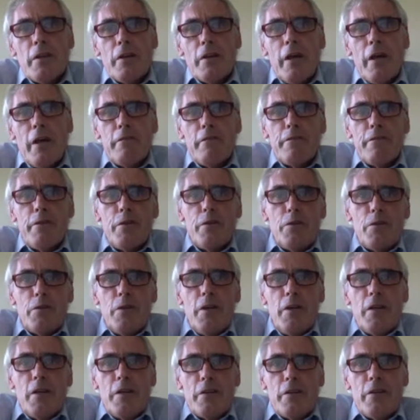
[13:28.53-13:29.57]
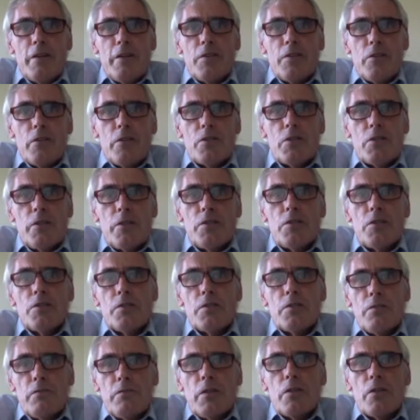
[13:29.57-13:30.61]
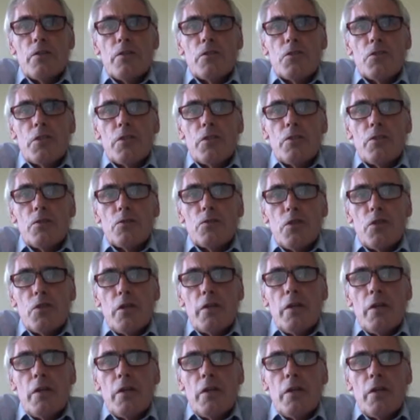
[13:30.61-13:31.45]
For the teachers of younger children,